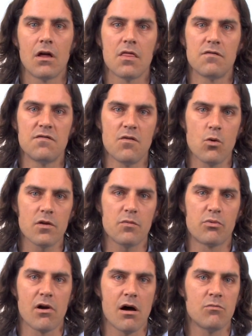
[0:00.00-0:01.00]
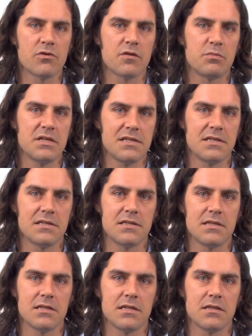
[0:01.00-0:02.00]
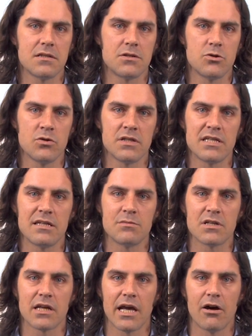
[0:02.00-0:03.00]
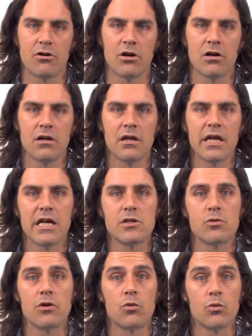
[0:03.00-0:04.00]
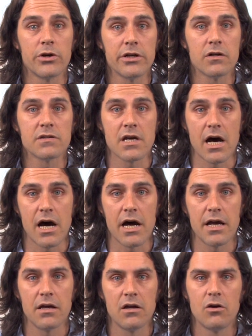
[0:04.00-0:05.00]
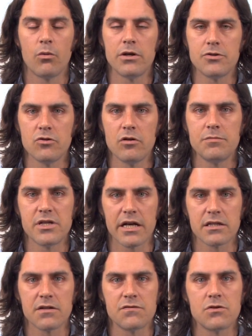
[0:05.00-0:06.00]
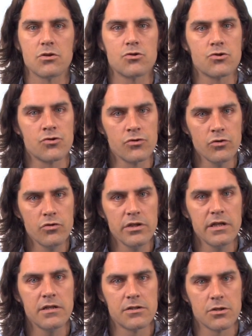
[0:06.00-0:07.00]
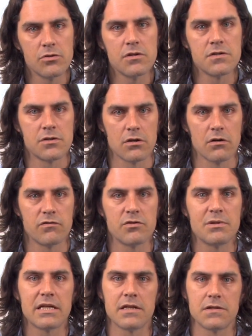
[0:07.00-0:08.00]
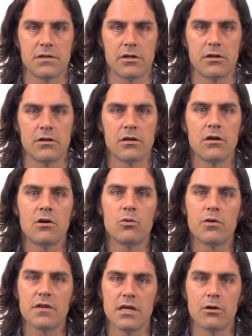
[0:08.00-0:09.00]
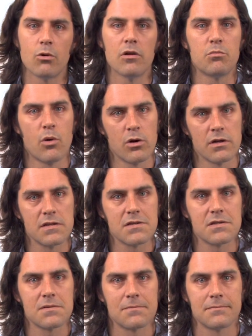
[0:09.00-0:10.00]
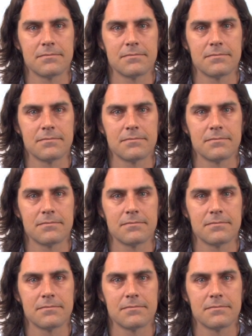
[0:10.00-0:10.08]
The fourth problem with a PCC the student teams encounter is with a real tie, when two objectives truly do deserve to be considered with equal importance.